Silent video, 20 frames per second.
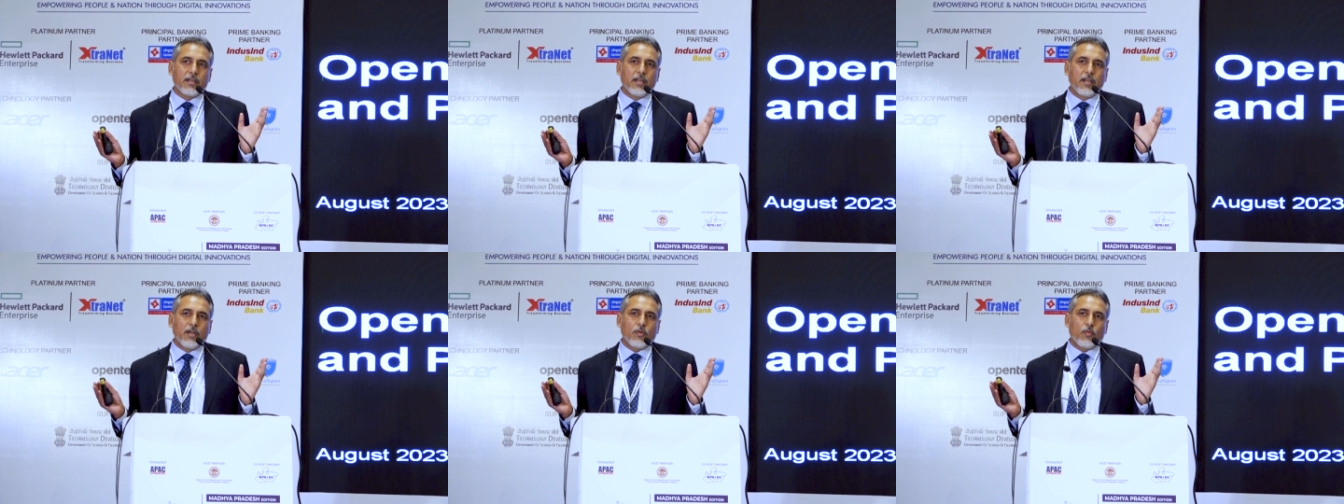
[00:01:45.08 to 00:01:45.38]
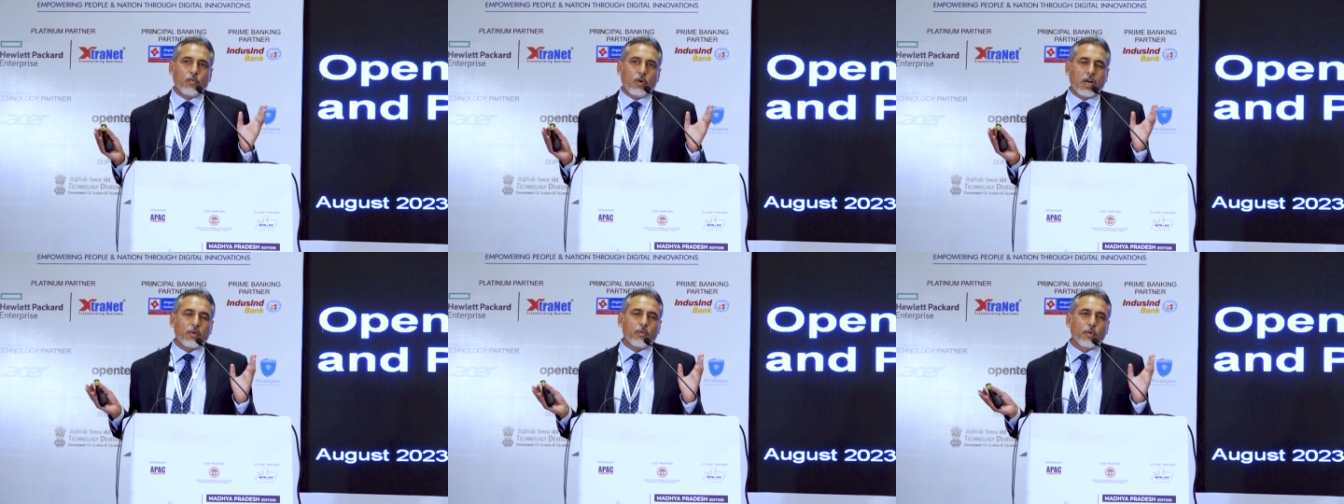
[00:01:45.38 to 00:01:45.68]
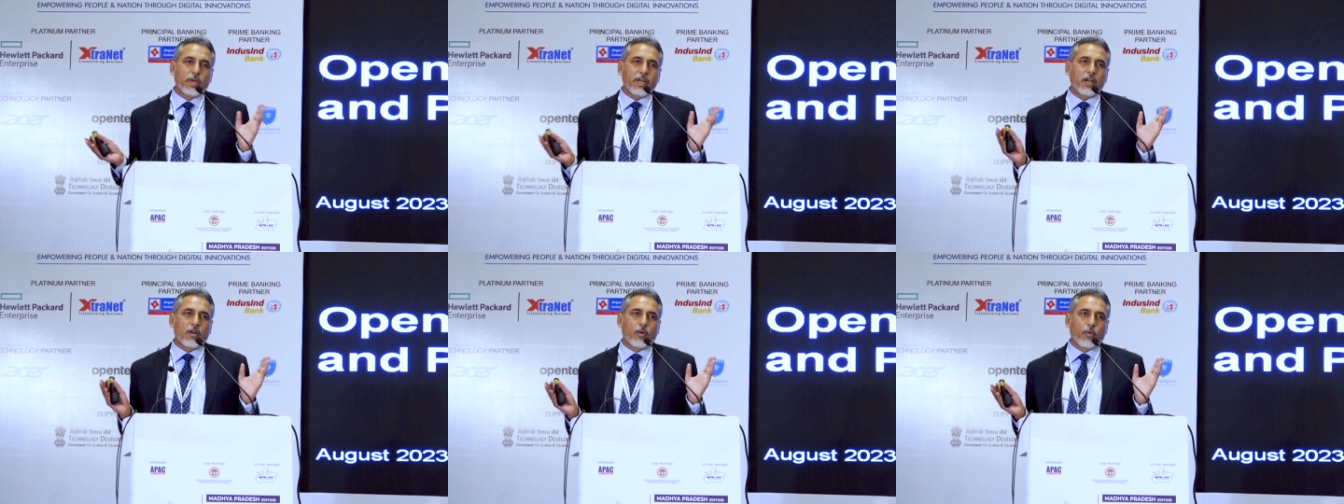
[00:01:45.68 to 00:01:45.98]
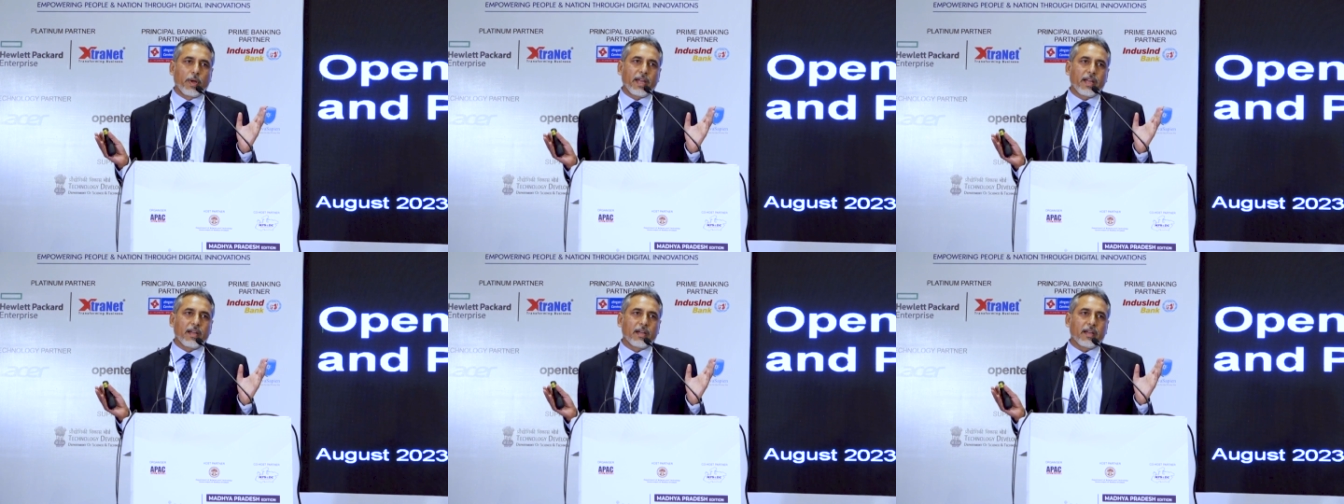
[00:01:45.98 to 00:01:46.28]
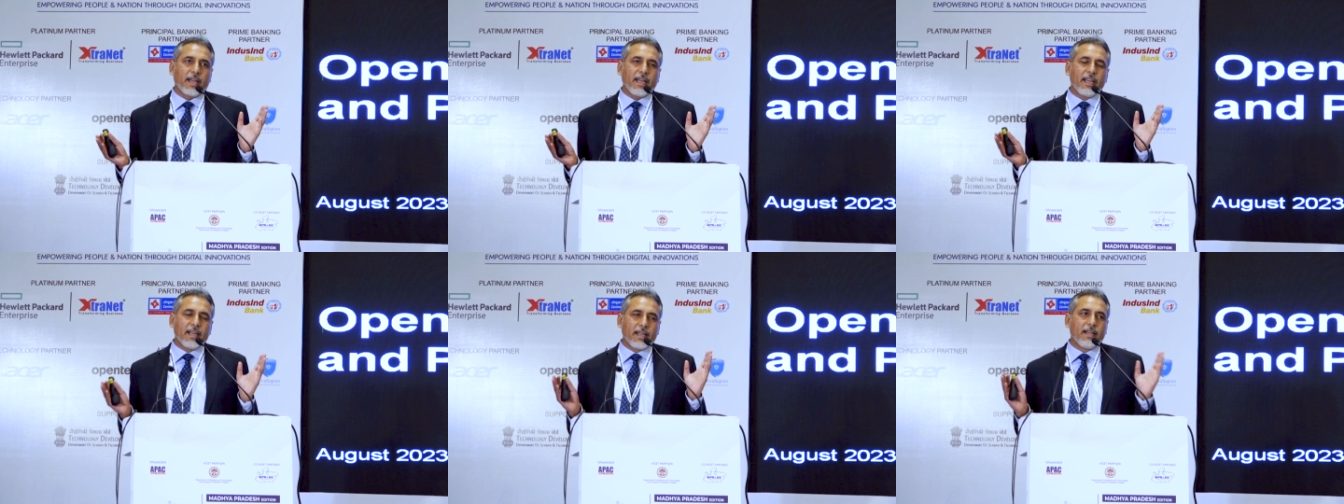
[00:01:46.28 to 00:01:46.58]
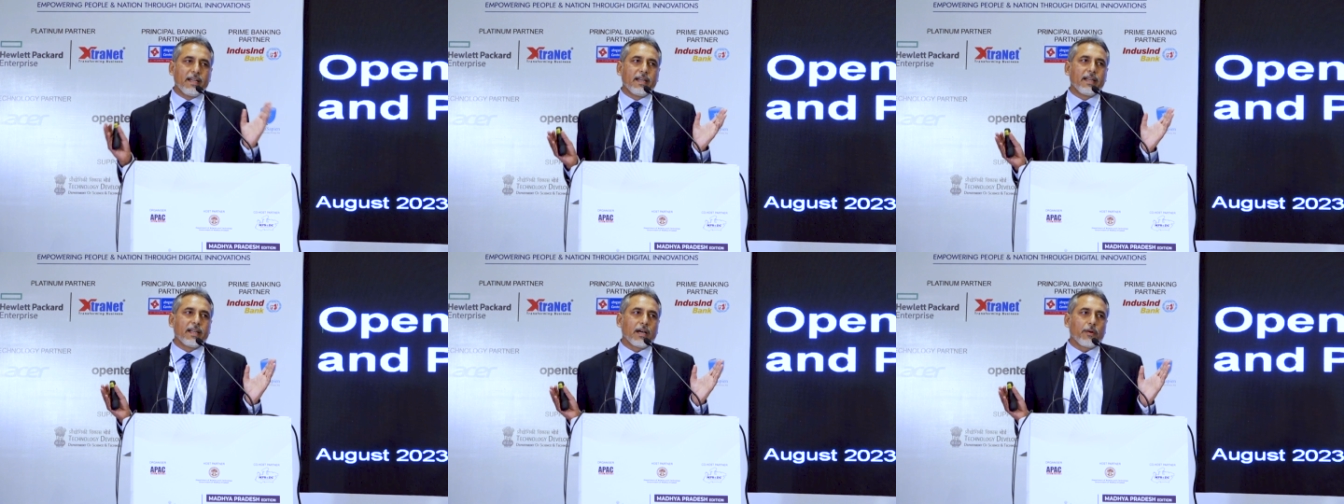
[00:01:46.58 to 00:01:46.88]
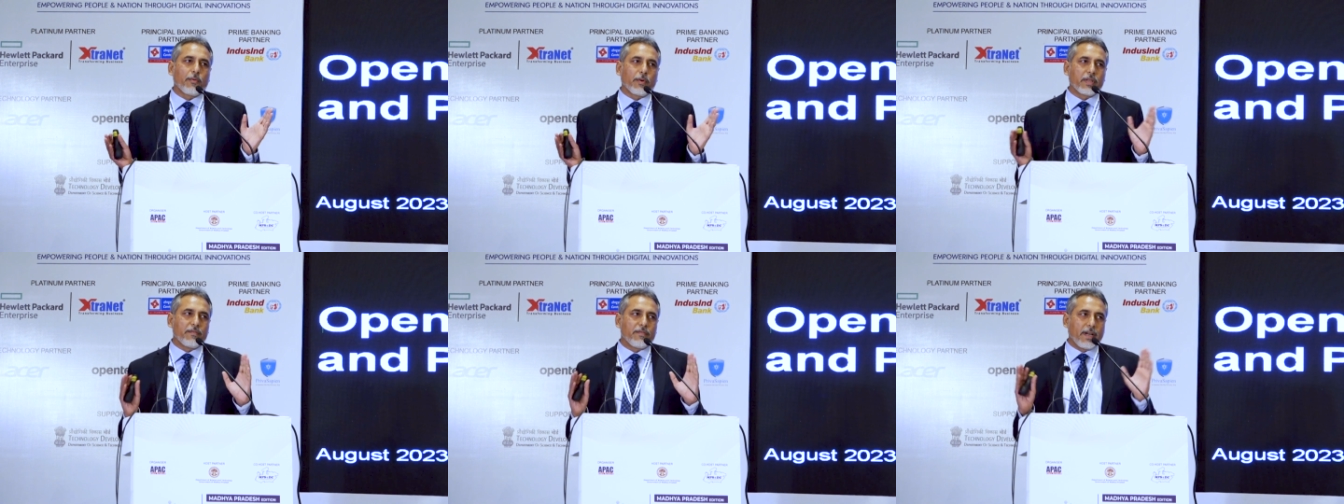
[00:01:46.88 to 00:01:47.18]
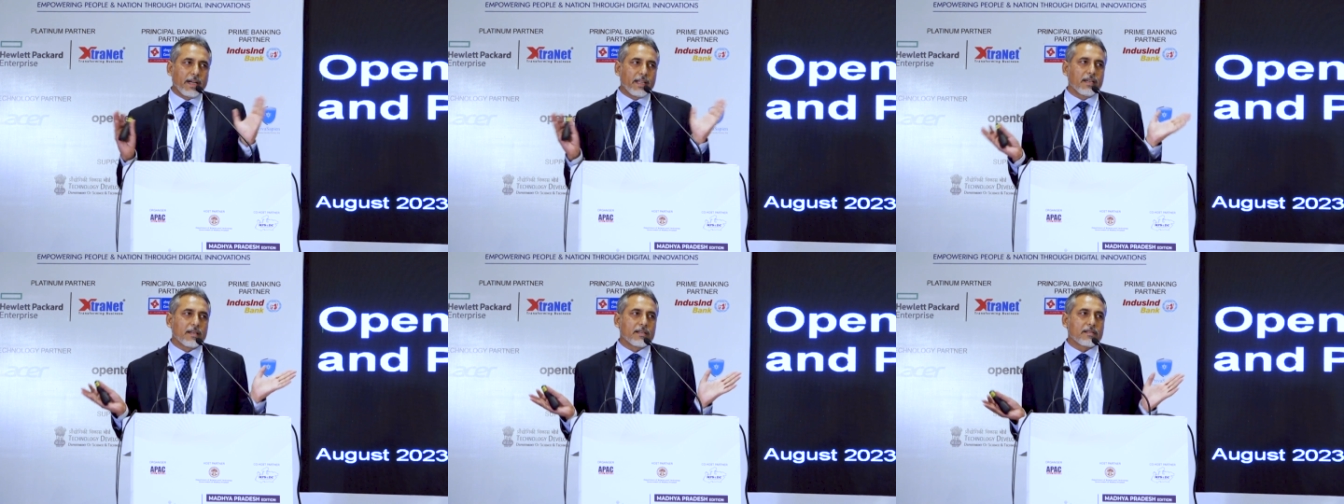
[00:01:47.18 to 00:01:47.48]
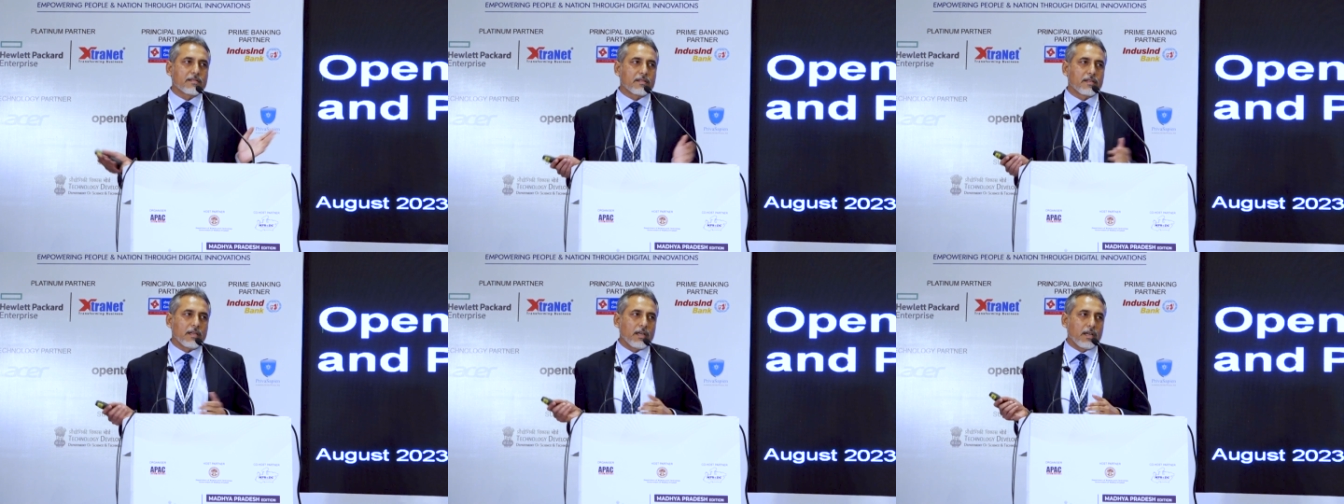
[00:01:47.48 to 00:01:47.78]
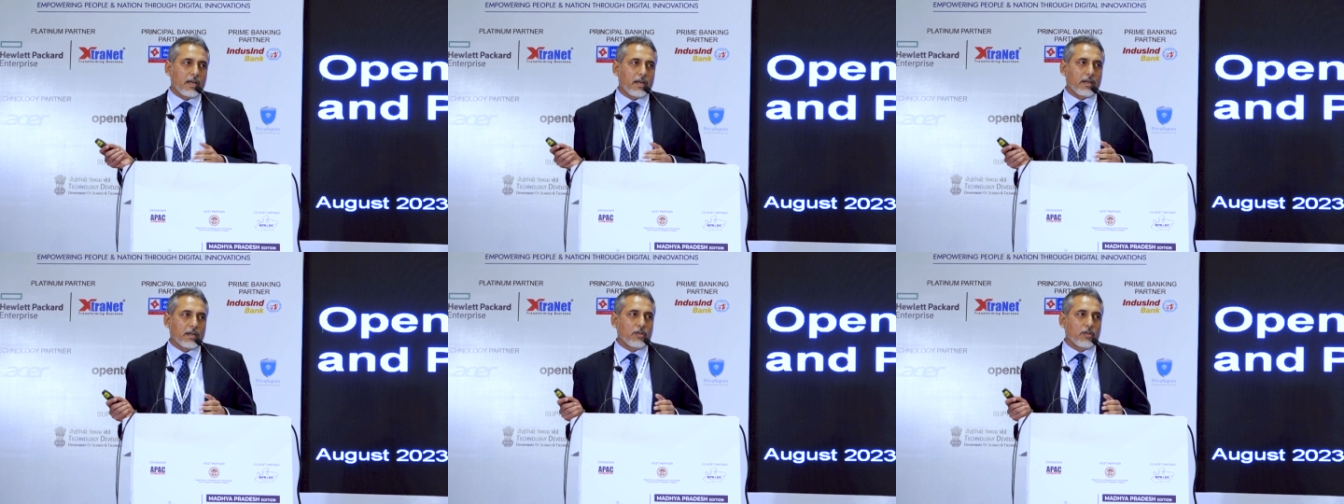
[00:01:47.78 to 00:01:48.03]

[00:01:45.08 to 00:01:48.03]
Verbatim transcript: what we are doing in India with various uh,